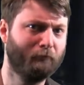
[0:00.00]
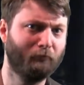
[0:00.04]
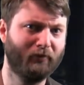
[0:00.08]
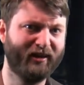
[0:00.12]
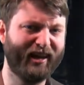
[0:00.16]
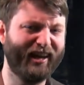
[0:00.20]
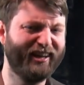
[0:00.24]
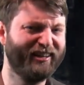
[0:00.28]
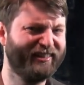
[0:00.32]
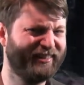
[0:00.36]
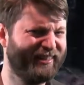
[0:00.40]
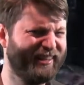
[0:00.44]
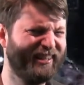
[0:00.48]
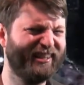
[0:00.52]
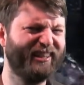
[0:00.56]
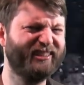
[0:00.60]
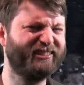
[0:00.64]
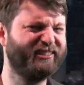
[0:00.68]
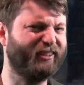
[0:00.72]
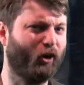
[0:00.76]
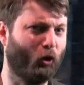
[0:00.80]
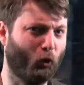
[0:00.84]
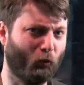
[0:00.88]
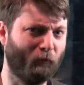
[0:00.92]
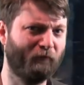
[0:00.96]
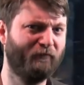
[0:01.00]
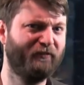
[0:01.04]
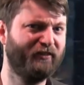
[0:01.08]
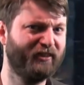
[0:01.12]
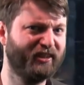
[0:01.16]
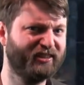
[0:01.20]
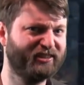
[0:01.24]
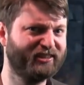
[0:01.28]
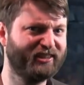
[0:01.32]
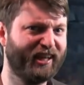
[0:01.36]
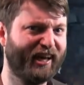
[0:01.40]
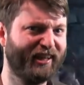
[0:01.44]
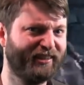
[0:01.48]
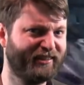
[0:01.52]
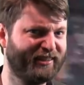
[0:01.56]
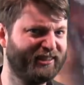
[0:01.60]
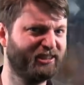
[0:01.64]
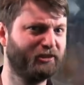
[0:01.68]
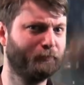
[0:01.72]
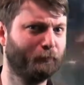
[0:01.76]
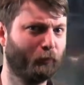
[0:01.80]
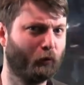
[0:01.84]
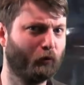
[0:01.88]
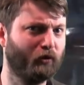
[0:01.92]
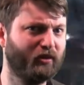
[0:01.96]
but I think it's obvious at
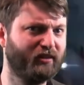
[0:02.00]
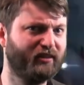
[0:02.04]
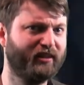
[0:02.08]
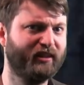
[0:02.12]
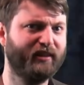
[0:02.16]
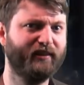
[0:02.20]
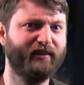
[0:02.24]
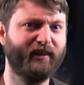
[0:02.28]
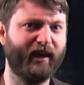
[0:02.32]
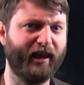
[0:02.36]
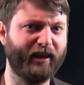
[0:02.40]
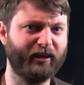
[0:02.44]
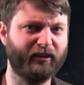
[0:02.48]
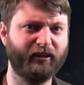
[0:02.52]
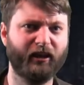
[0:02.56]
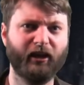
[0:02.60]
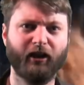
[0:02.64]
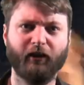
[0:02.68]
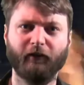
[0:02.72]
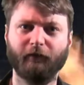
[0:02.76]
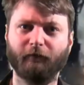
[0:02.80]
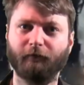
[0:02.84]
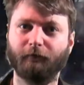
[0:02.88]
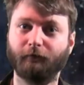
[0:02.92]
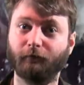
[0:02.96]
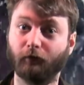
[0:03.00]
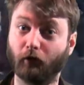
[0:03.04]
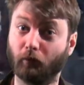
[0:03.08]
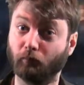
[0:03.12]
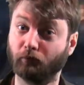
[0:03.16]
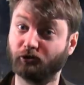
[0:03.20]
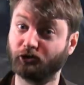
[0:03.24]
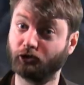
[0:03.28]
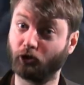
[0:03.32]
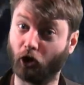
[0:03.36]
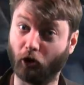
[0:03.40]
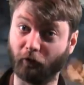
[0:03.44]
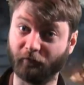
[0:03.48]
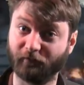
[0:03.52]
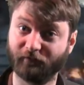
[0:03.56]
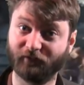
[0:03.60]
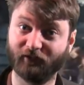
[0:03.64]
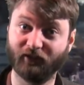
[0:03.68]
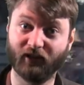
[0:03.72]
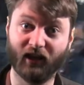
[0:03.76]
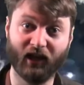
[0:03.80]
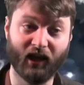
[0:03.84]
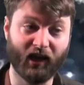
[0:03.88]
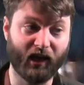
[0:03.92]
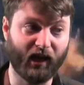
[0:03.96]
this point that
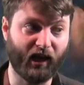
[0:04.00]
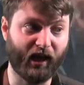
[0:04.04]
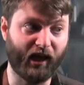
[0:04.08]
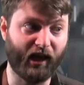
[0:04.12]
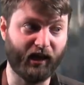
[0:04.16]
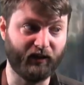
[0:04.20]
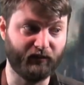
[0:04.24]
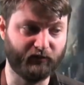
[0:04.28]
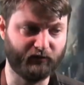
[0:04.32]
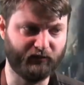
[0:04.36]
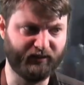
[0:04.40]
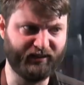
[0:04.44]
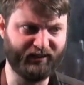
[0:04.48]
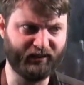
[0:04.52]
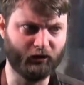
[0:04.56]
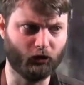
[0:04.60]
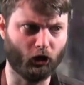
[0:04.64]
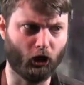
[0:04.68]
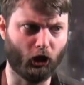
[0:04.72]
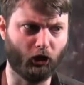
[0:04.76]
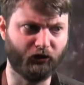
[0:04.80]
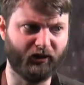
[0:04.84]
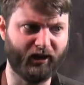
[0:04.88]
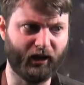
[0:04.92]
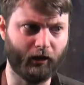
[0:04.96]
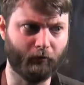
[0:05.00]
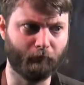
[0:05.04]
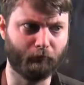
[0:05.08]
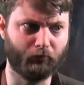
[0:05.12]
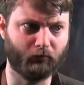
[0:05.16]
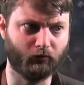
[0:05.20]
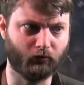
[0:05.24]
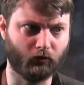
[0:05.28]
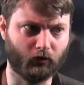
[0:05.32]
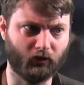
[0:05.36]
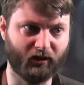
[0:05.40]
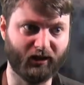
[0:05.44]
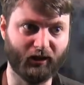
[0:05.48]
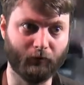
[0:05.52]
FromSoft and the God Emperor